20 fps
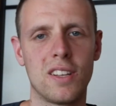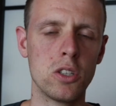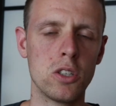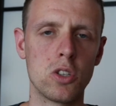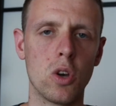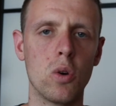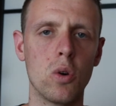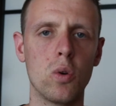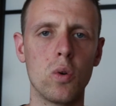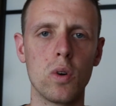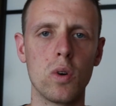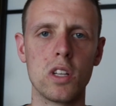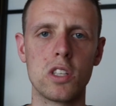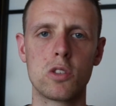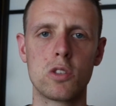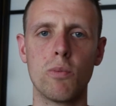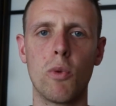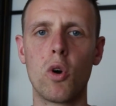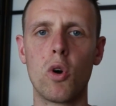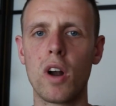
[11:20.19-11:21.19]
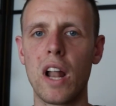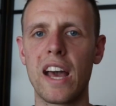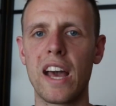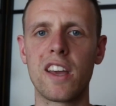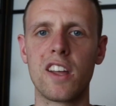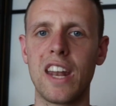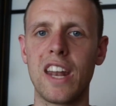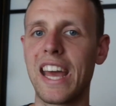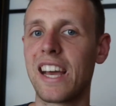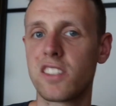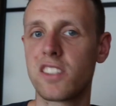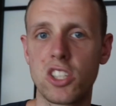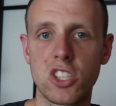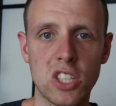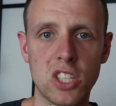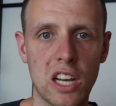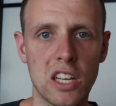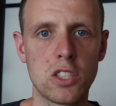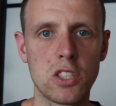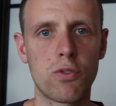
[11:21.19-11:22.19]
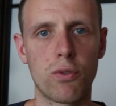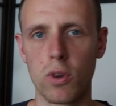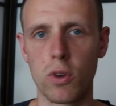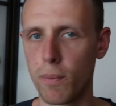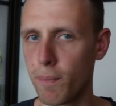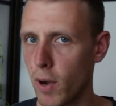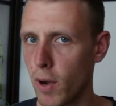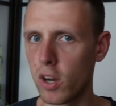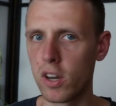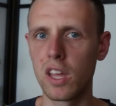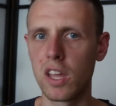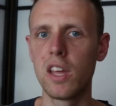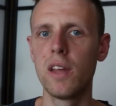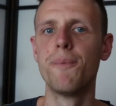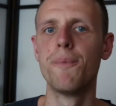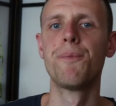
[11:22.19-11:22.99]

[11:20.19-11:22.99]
So it's more like an exercise for your body.